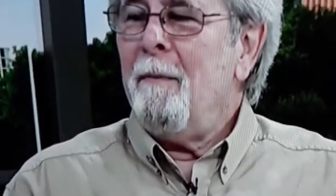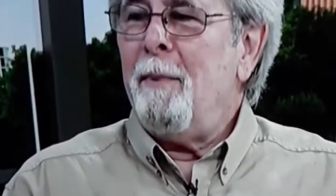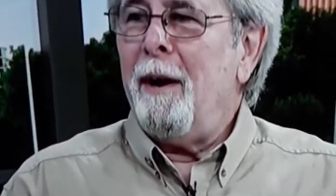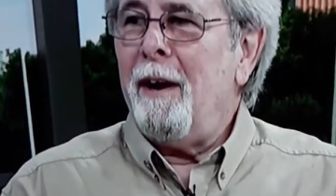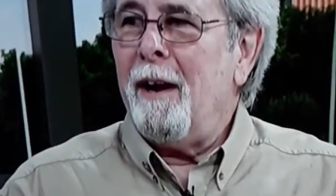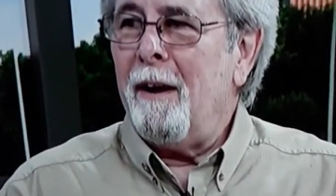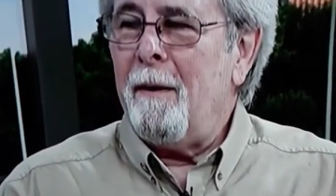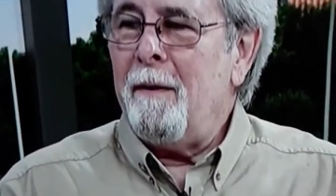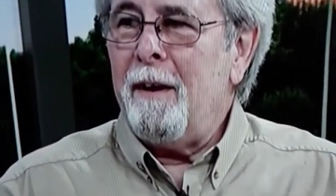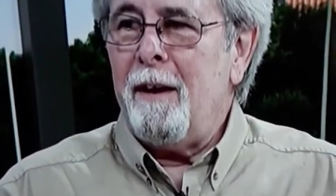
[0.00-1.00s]
But
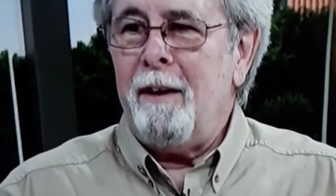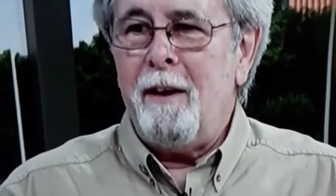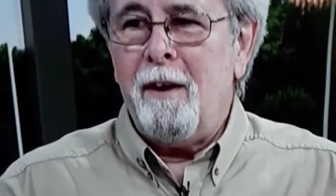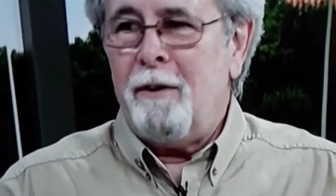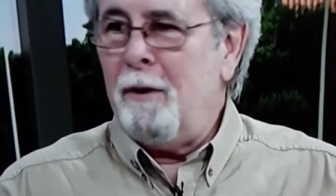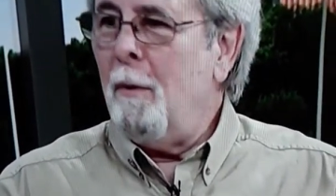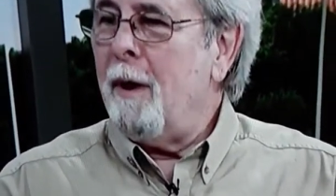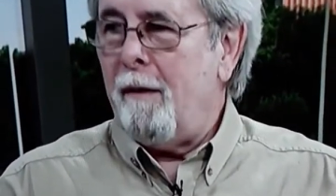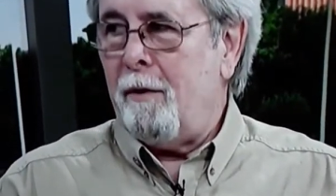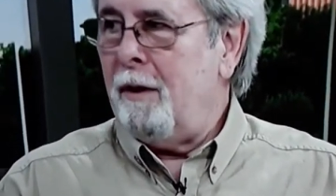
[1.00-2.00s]
uh, you, you, can do
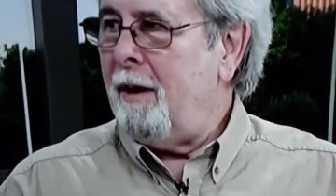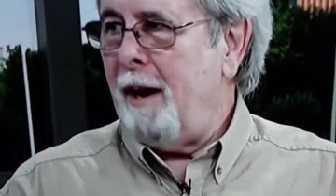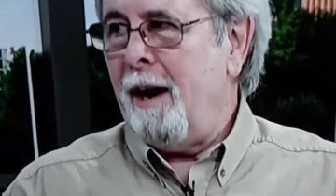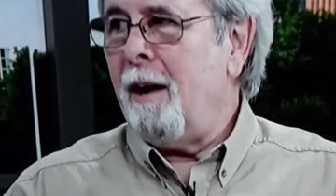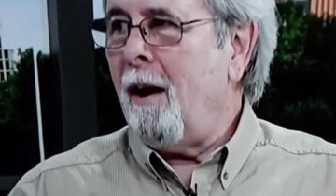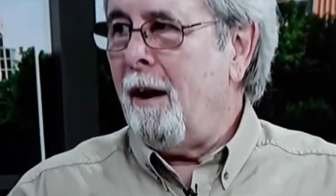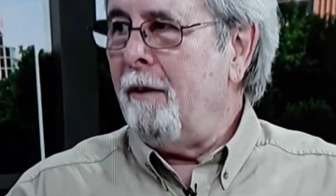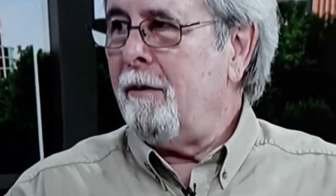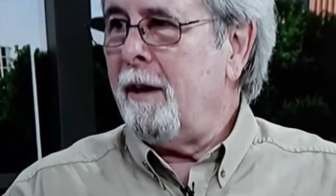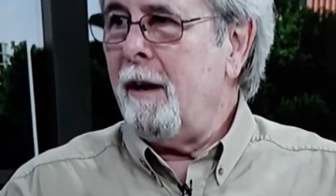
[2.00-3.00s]
whatever you can.
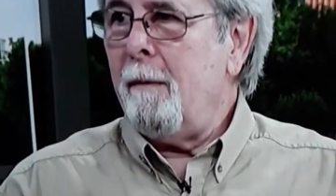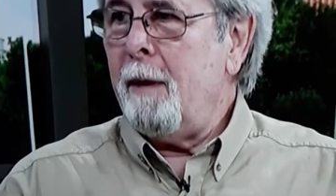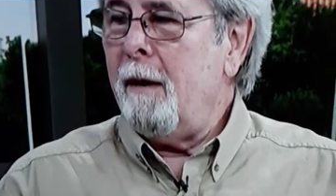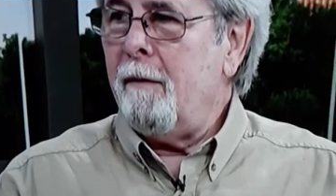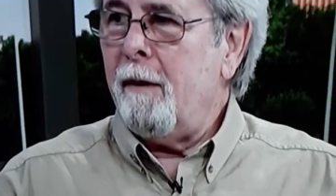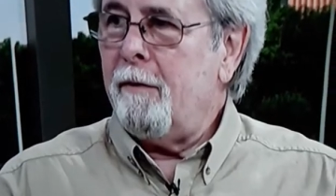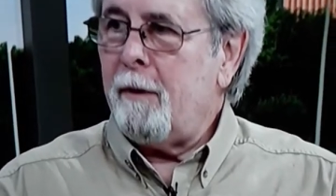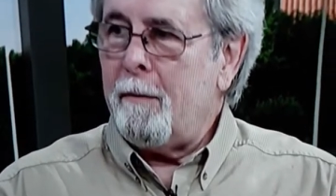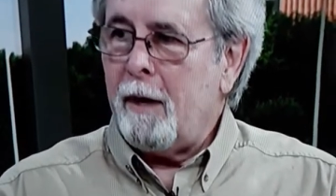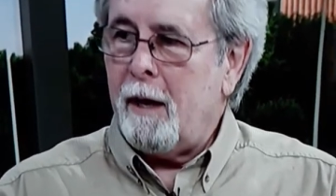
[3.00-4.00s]
Honestly, I mean, if, if
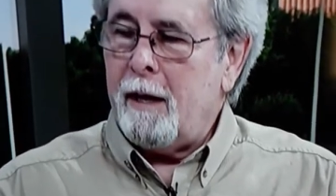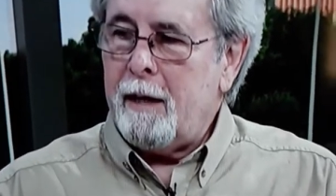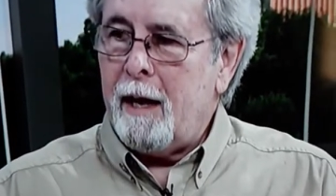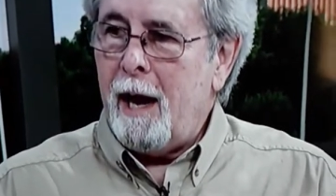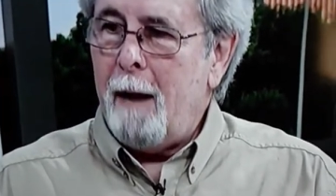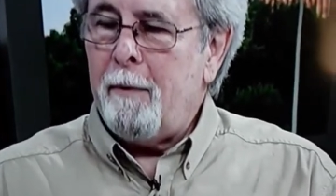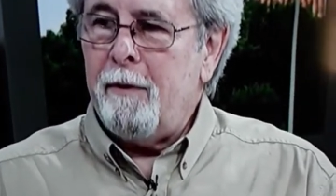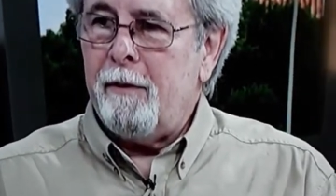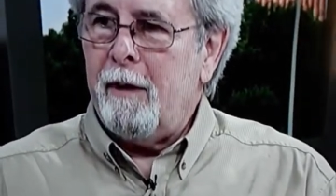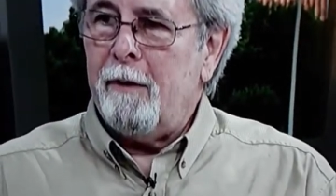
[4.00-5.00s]
something like that
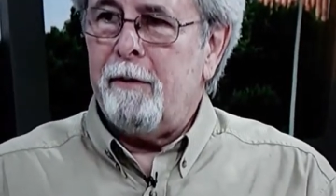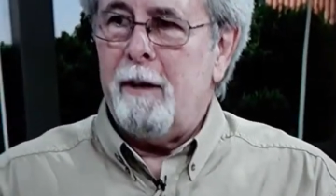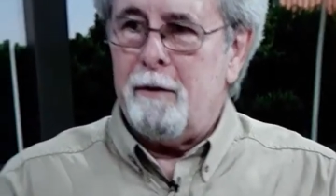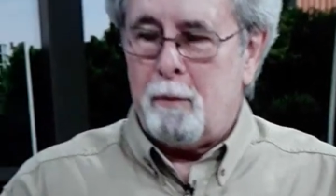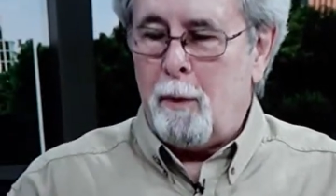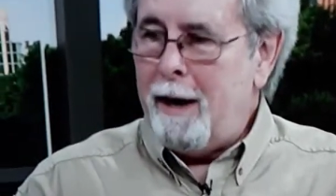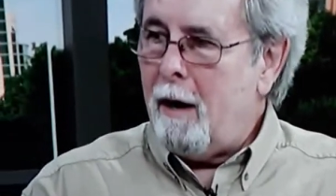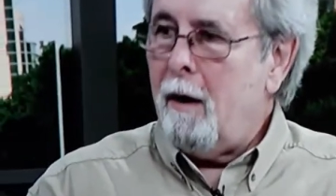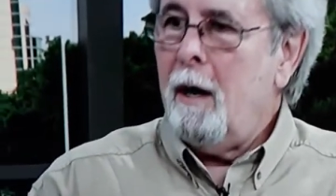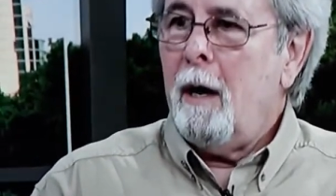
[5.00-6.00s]
happens, it's it's
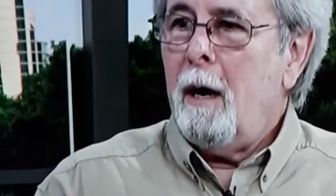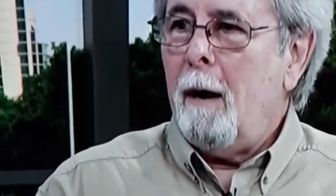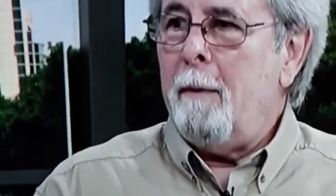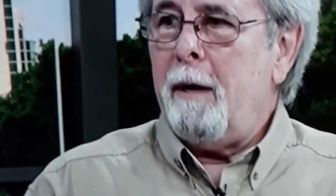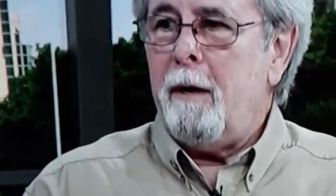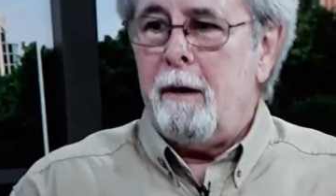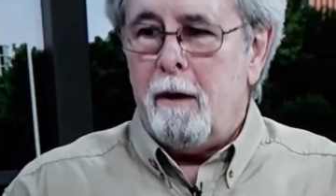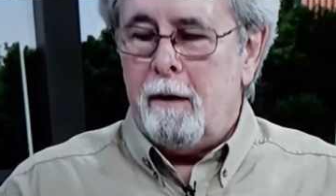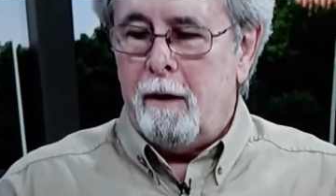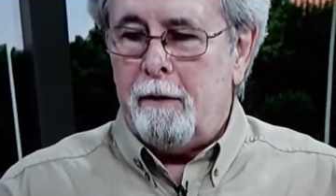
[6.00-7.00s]
rare. I mean,
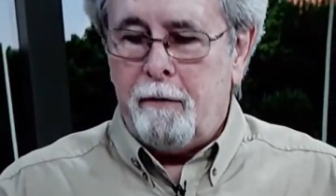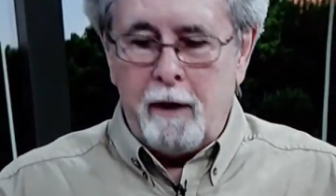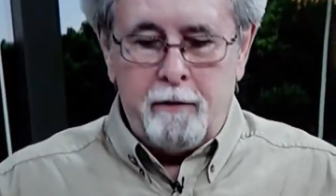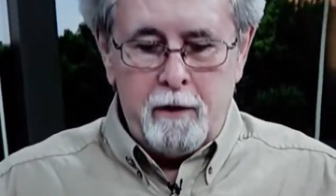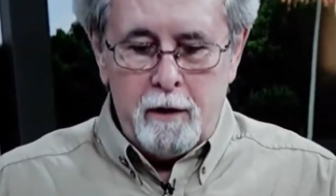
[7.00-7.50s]
it, it, let's face it.